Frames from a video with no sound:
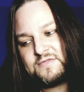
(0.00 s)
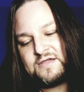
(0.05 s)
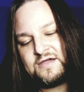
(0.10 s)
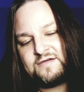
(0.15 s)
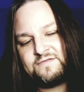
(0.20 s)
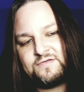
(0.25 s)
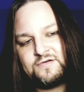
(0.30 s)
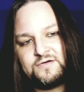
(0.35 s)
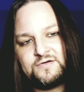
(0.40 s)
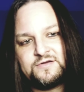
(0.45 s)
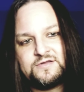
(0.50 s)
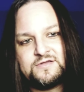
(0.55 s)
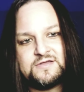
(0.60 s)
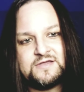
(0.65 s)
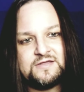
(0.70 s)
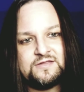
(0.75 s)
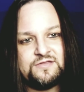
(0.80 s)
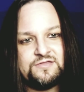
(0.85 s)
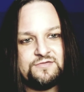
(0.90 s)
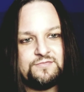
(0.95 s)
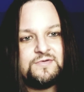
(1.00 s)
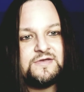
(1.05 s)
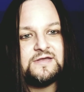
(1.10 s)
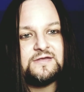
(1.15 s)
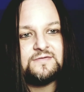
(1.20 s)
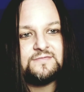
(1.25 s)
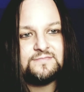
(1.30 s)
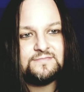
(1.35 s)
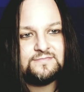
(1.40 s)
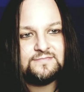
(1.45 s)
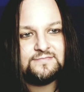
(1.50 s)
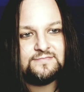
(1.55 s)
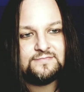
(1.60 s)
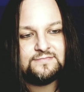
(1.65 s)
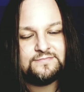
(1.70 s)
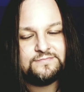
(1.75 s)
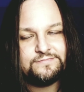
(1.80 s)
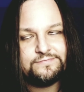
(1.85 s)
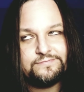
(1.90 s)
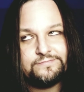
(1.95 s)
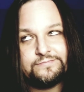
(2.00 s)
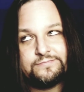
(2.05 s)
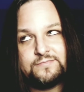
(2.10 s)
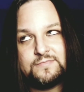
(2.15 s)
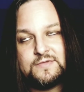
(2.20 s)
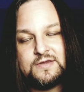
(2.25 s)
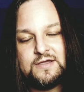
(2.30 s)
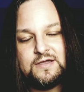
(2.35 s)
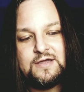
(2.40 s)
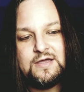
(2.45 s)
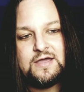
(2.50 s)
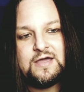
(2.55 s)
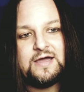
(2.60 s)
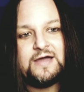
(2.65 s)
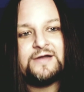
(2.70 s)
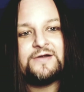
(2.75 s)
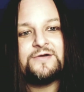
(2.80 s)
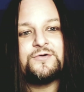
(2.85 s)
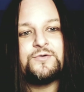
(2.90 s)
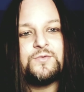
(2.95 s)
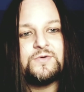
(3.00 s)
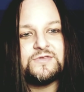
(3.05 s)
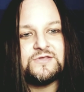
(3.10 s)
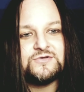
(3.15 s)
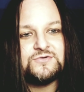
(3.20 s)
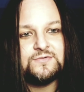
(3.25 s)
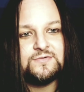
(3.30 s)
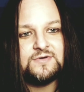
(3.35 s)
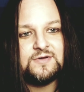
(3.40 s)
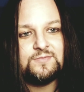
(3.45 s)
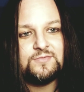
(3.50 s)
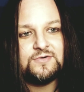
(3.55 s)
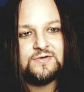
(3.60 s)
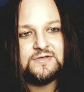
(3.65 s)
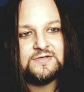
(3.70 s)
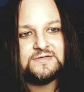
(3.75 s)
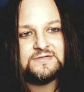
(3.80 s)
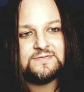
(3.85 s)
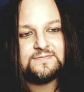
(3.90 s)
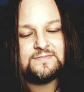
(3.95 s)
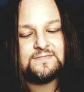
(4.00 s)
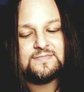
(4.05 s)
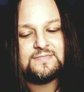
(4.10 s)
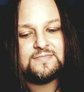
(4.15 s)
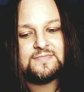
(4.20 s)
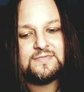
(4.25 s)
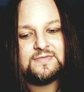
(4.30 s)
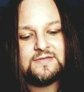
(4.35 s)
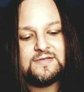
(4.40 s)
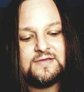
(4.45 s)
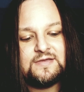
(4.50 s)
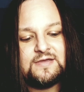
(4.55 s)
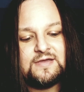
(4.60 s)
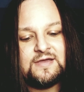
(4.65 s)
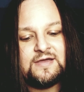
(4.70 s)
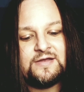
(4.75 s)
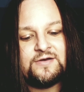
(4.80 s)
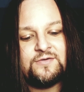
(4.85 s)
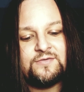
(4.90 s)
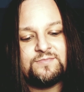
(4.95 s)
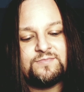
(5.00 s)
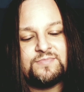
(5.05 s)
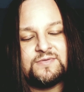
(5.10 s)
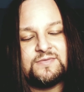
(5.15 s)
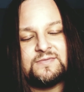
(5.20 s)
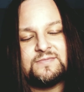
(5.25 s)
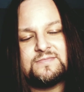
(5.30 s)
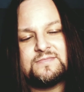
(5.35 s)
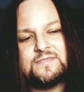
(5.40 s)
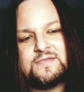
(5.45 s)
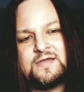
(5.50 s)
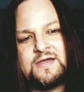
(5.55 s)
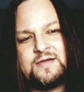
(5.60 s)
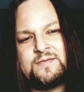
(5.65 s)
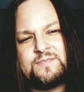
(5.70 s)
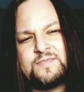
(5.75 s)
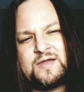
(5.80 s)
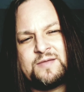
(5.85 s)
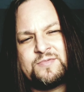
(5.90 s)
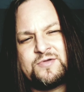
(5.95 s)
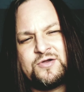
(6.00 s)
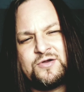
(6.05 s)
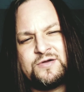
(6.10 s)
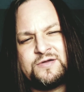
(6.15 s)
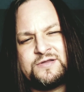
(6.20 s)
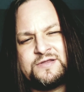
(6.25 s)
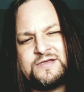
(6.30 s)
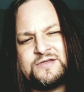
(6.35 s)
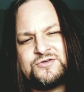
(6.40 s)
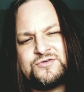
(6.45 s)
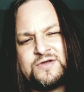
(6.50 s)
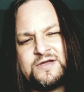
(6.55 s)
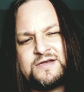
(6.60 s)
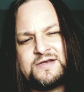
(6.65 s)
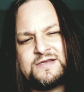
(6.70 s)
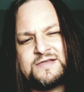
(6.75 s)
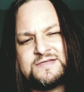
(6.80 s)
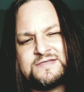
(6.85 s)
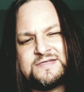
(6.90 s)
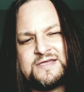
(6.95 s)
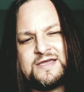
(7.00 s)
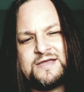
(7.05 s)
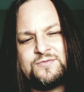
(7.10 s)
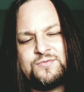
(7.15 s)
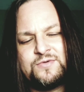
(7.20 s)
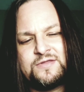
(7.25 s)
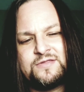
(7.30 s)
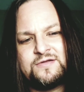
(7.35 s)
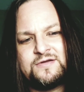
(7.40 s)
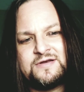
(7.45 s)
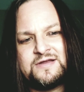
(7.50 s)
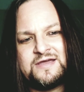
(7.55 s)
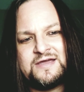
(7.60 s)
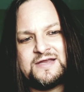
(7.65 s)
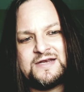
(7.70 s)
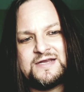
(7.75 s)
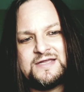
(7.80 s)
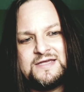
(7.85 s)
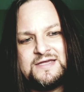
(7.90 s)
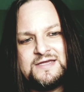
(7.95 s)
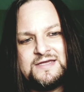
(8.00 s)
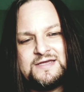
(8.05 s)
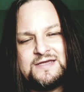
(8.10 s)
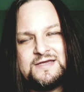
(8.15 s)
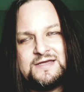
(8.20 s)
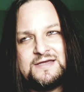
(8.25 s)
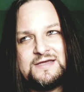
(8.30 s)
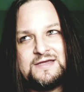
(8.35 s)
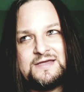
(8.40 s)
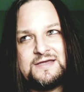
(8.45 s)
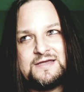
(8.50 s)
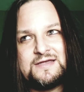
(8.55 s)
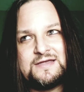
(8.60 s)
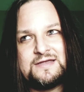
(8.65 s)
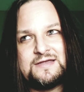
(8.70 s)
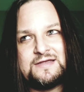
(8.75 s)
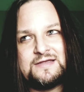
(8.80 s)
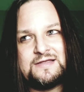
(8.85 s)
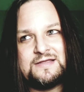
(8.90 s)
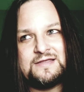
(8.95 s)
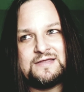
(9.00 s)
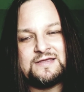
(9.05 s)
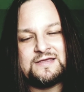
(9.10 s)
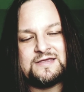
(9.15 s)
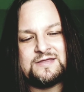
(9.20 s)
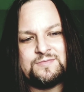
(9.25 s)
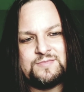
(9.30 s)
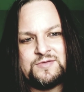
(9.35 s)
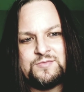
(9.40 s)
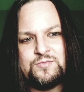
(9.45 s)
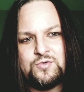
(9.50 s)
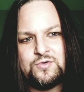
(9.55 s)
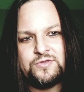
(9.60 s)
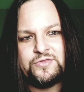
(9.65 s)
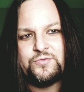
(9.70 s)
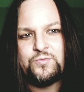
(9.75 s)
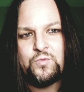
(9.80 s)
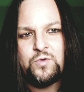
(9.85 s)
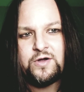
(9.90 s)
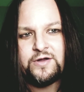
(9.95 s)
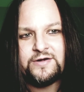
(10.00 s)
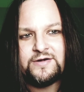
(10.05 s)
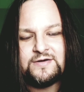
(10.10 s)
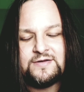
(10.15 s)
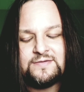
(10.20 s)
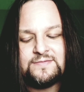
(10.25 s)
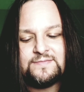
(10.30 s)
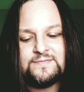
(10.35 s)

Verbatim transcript: I've heard you get three. I don't know what the true number is. I don't I'm, I'm currently trying to decide whether or not it can be more than one.